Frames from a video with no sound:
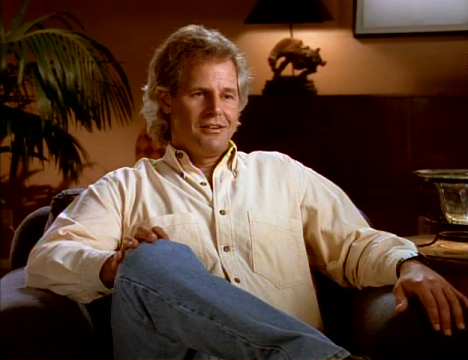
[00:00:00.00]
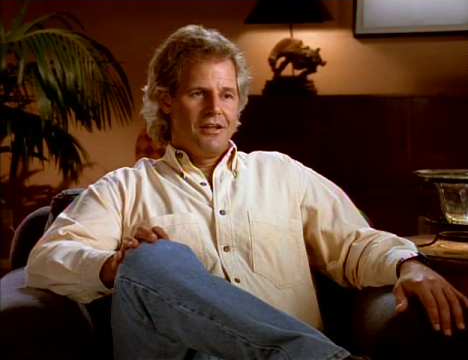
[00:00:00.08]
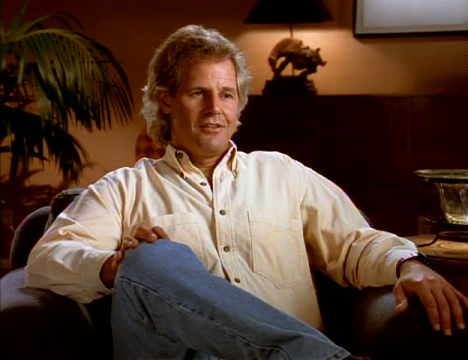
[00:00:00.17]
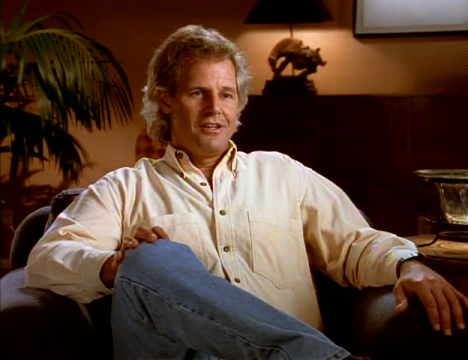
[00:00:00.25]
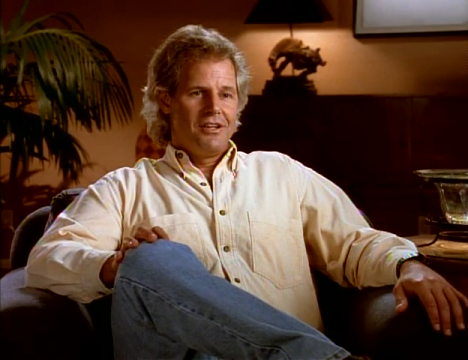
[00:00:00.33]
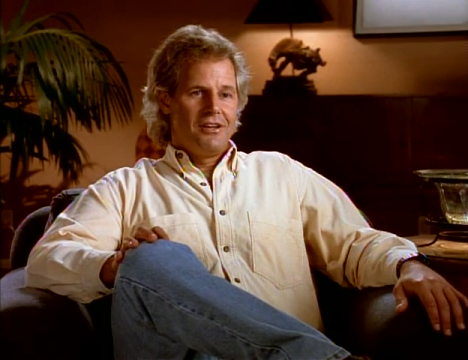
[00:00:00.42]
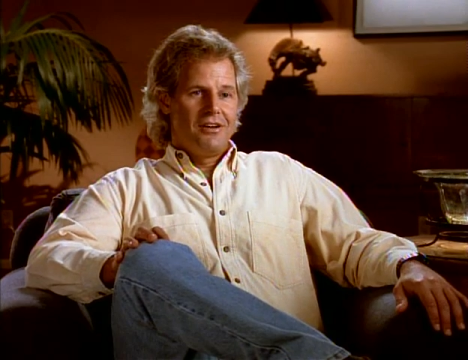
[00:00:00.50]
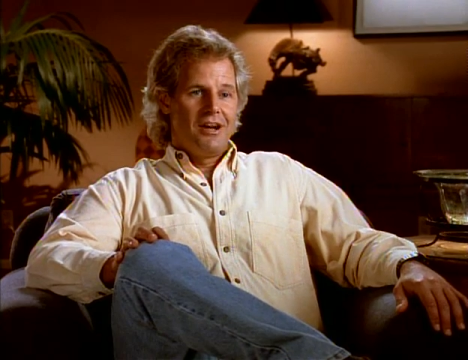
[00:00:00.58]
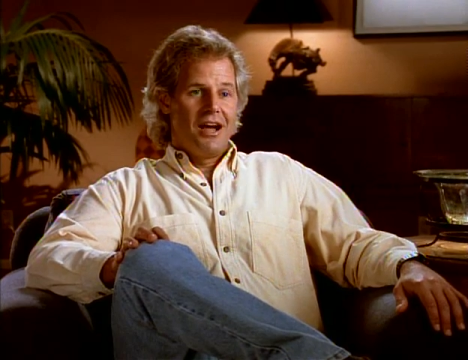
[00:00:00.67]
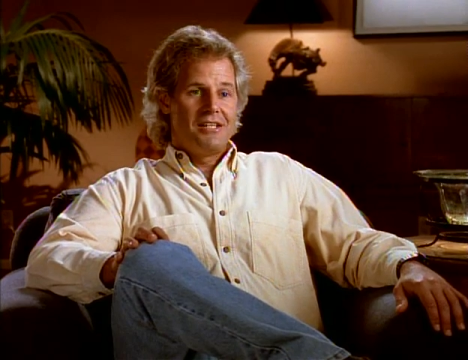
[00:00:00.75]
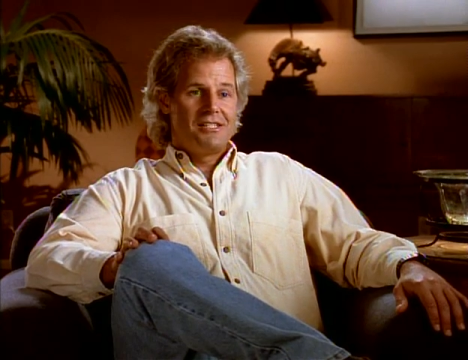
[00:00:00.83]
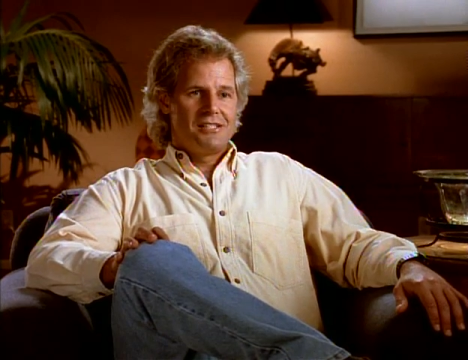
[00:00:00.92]
on the
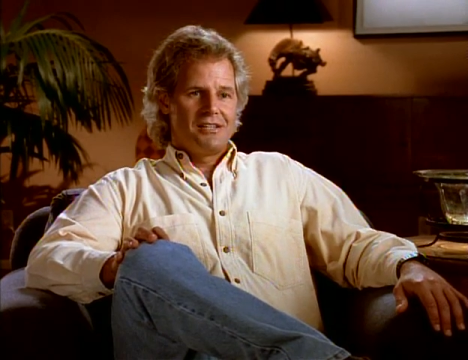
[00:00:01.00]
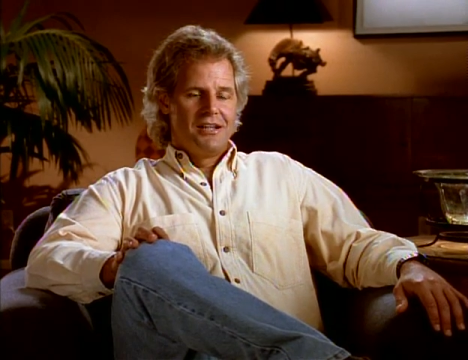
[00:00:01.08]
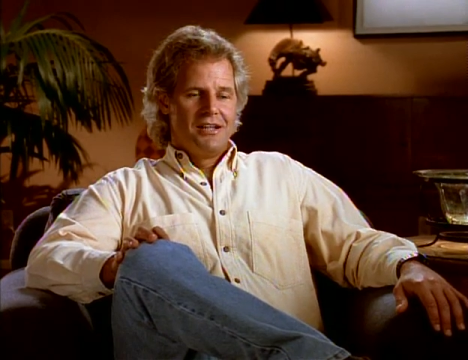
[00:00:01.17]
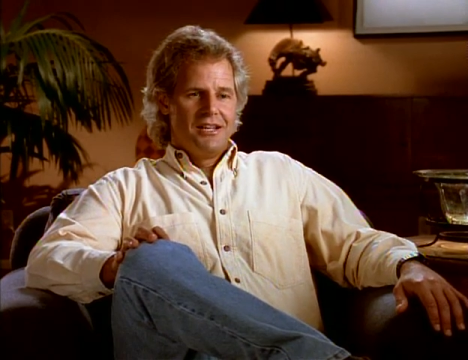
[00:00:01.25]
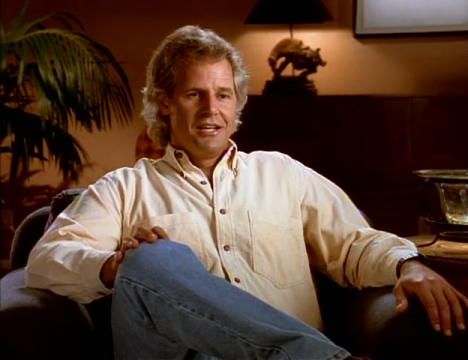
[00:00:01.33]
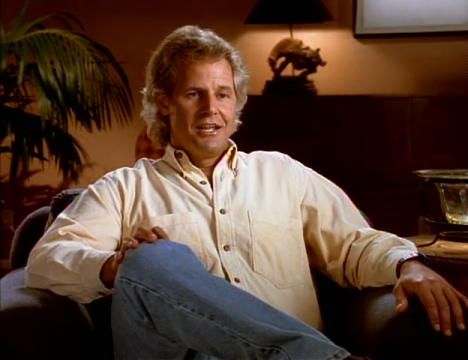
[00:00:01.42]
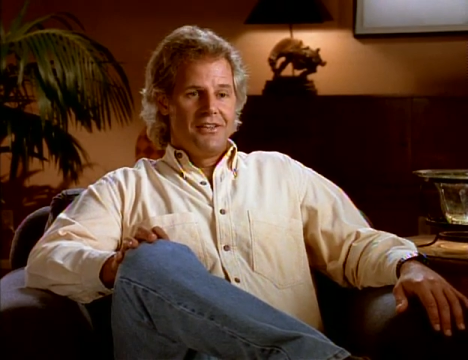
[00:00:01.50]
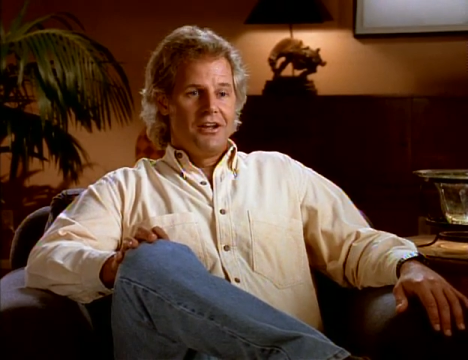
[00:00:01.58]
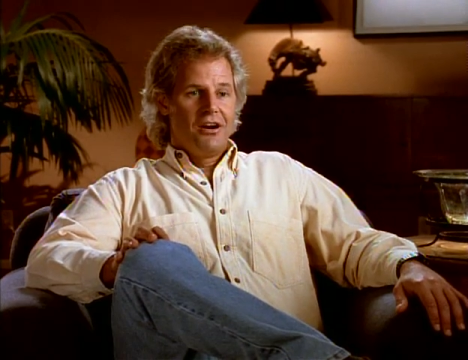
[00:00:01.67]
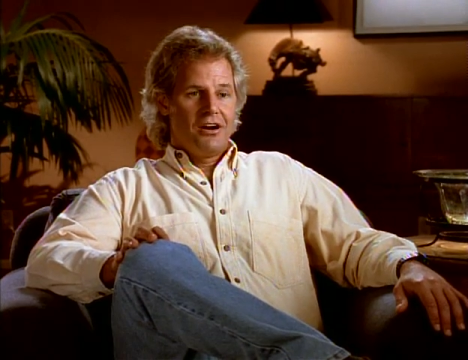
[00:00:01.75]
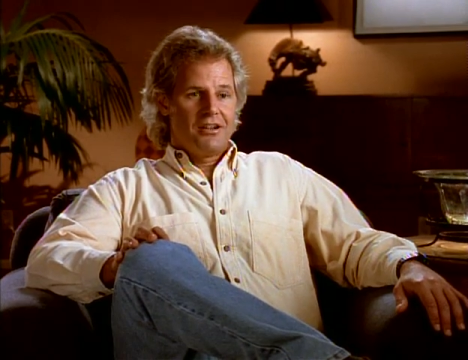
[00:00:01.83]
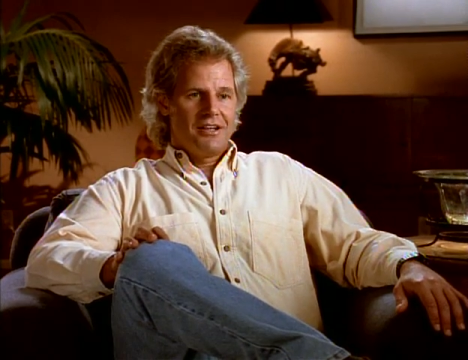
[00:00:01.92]
ice in
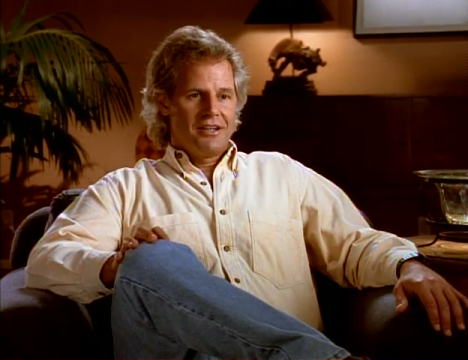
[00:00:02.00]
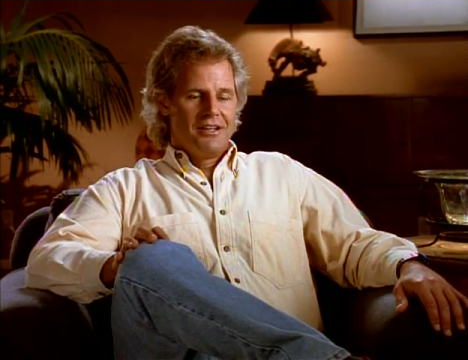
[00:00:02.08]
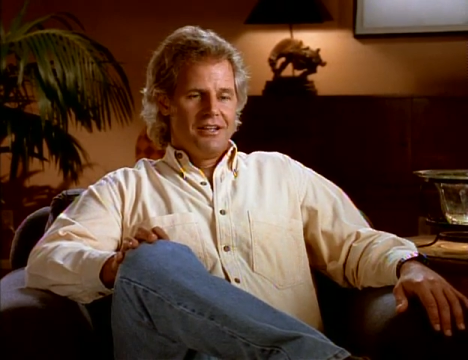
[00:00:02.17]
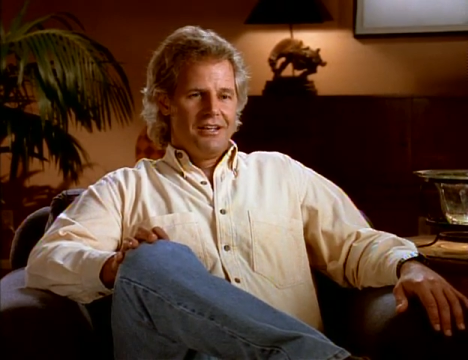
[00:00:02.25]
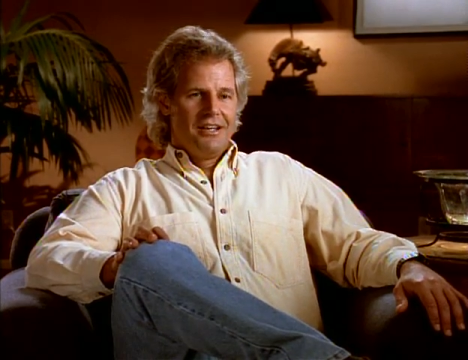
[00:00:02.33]
the Arctic